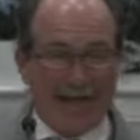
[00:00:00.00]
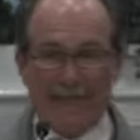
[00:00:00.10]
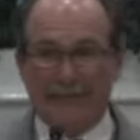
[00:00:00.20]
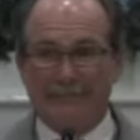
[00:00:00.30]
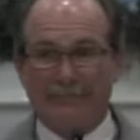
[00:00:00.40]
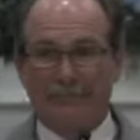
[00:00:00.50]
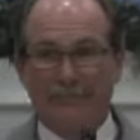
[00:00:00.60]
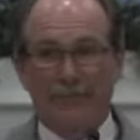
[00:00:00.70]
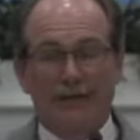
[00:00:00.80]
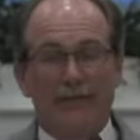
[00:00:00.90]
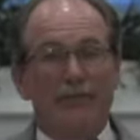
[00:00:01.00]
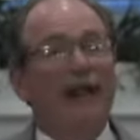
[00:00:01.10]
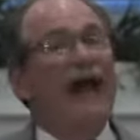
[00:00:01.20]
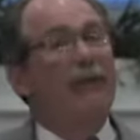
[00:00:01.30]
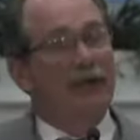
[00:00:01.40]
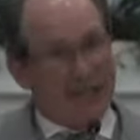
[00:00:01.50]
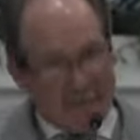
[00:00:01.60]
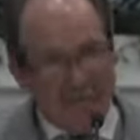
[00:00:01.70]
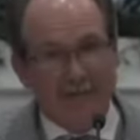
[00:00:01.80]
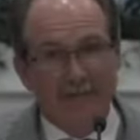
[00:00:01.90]
that, but I
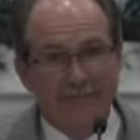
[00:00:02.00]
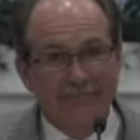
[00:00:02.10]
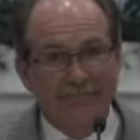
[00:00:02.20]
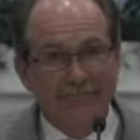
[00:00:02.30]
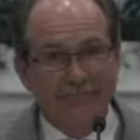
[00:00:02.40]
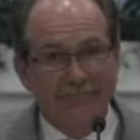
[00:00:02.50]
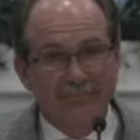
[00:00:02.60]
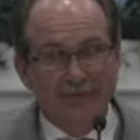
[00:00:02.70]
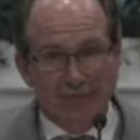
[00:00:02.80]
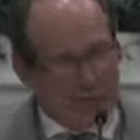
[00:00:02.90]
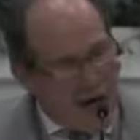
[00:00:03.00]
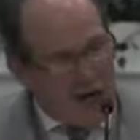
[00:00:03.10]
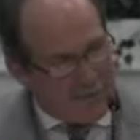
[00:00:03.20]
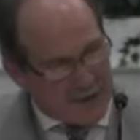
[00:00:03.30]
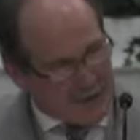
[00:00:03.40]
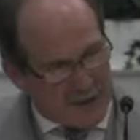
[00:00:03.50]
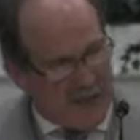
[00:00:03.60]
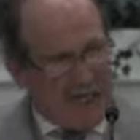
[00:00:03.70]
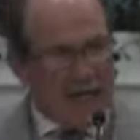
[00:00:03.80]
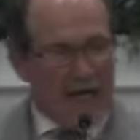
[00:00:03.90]
believe it. It's a marvelous
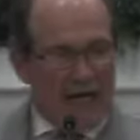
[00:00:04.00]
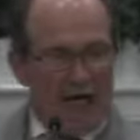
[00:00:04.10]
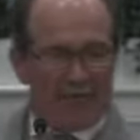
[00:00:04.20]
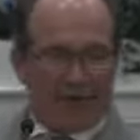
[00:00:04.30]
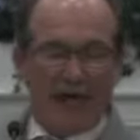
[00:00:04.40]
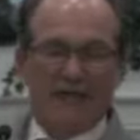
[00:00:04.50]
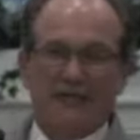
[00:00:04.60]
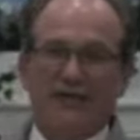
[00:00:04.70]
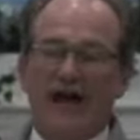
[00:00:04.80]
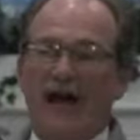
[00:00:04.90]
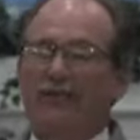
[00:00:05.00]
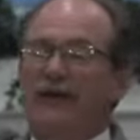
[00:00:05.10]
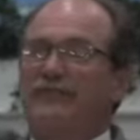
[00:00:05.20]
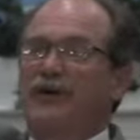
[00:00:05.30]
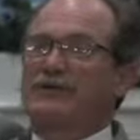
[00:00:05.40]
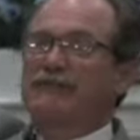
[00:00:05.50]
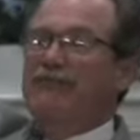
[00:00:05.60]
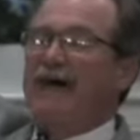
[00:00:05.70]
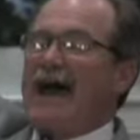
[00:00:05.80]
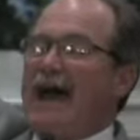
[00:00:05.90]
thing of the grace of God. Then, verse number
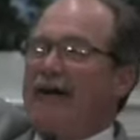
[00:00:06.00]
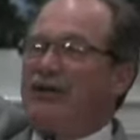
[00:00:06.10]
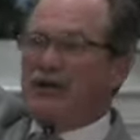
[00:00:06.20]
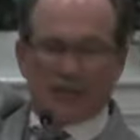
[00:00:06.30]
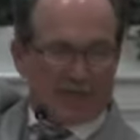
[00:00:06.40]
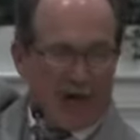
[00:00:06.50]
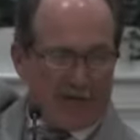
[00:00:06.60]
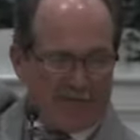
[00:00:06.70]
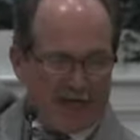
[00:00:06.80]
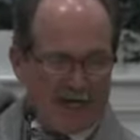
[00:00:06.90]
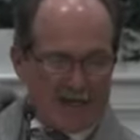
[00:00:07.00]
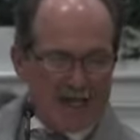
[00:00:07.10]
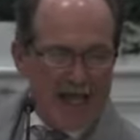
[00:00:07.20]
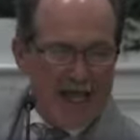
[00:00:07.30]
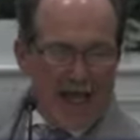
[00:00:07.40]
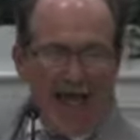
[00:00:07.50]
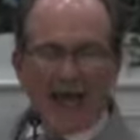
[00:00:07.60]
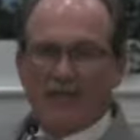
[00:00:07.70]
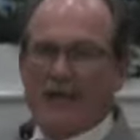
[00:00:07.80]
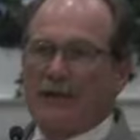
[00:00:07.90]
five, here's the third of these.
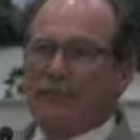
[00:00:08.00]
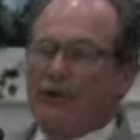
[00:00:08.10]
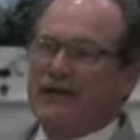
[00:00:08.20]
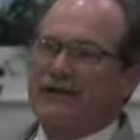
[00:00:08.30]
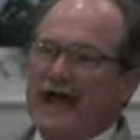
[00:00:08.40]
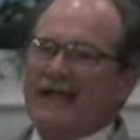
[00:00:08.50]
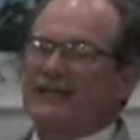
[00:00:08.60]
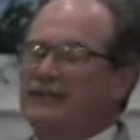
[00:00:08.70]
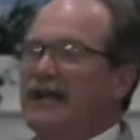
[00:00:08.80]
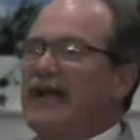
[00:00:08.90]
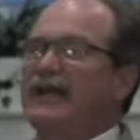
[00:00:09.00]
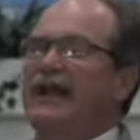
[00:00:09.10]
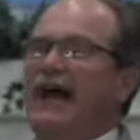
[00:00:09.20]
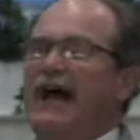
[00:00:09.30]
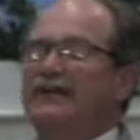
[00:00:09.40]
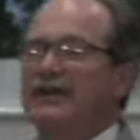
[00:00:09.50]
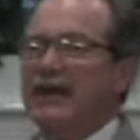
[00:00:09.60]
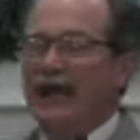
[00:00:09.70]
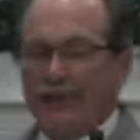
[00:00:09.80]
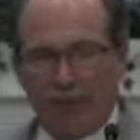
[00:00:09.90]
Having predestinated us,
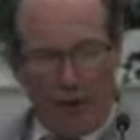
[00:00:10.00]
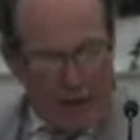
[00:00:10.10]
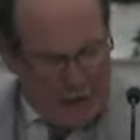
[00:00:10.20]
and born